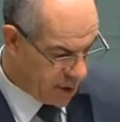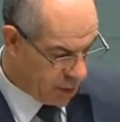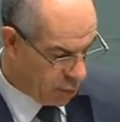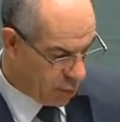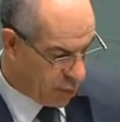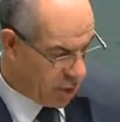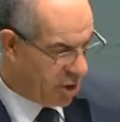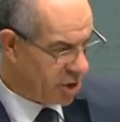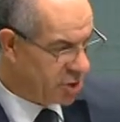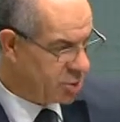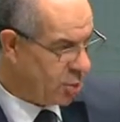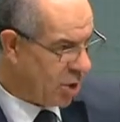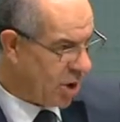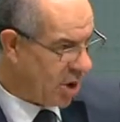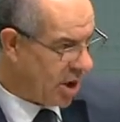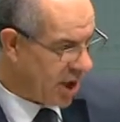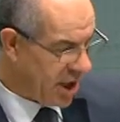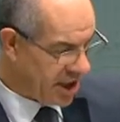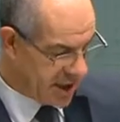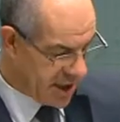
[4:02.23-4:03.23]

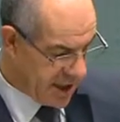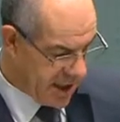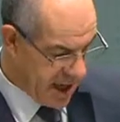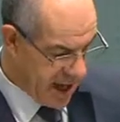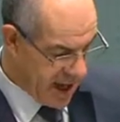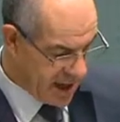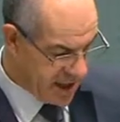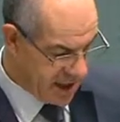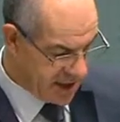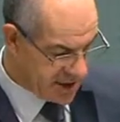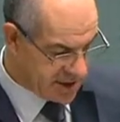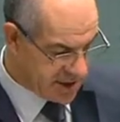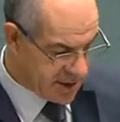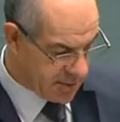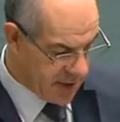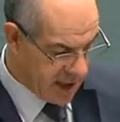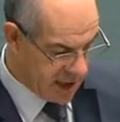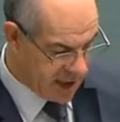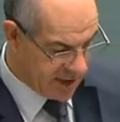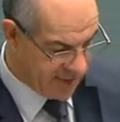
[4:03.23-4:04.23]
Worldwide, an
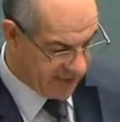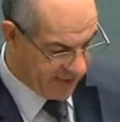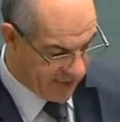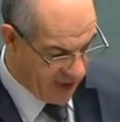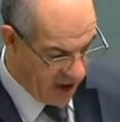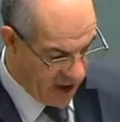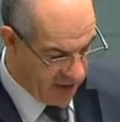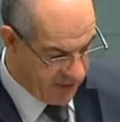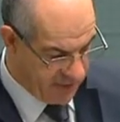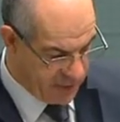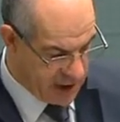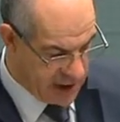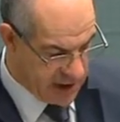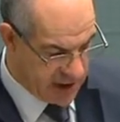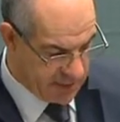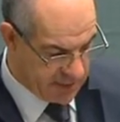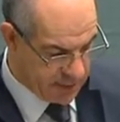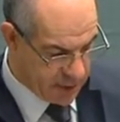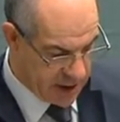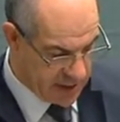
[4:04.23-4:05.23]
estimated 5
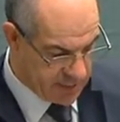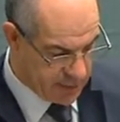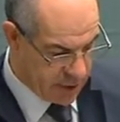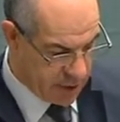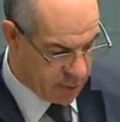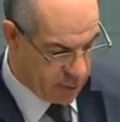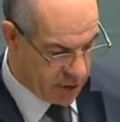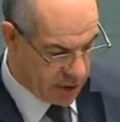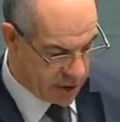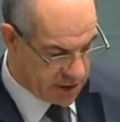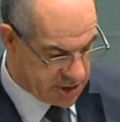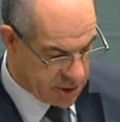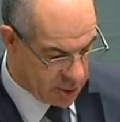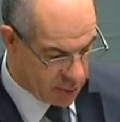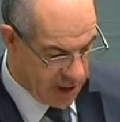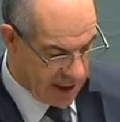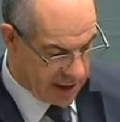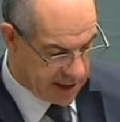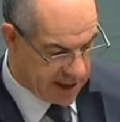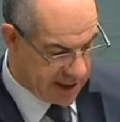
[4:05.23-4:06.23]
million people work
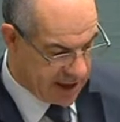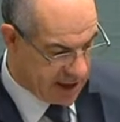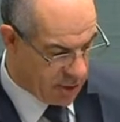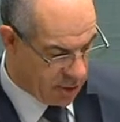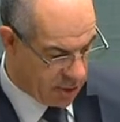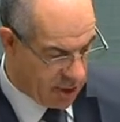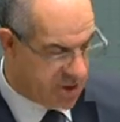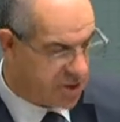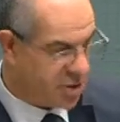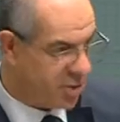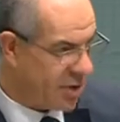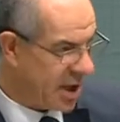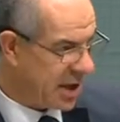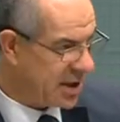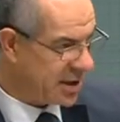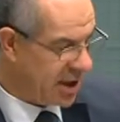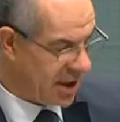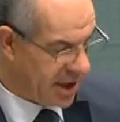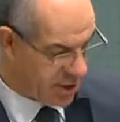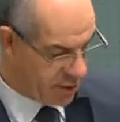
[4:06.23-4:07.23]
directly or
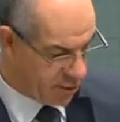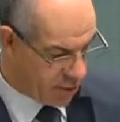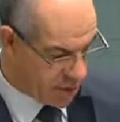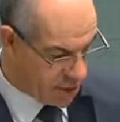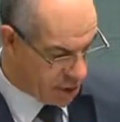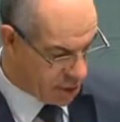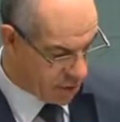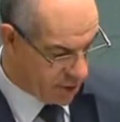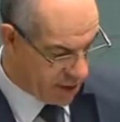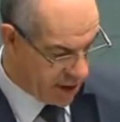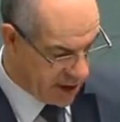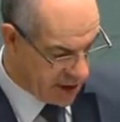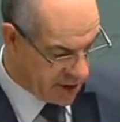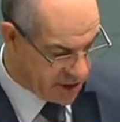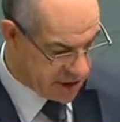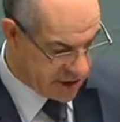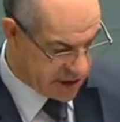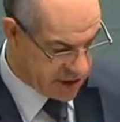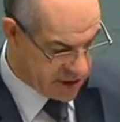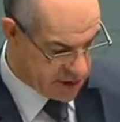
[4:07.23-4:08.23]
indirectly in renewable
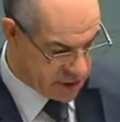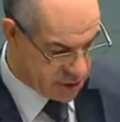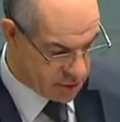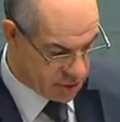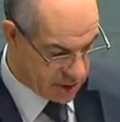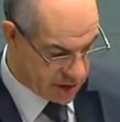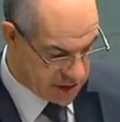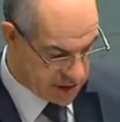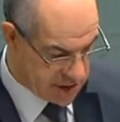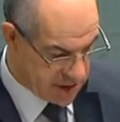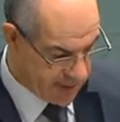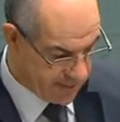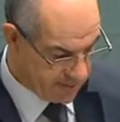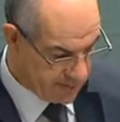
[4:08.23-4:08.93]
energy industries.